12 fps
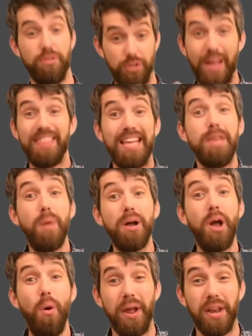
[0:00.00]
so I have to keep on
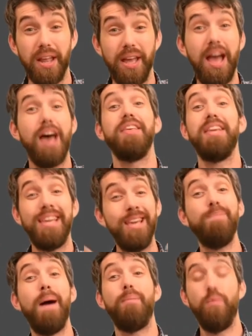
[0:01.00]
going. I have to
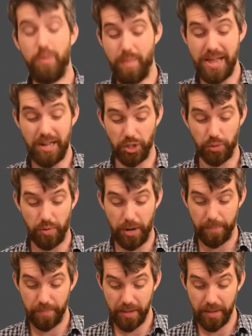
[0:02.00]
keep up with my algebra.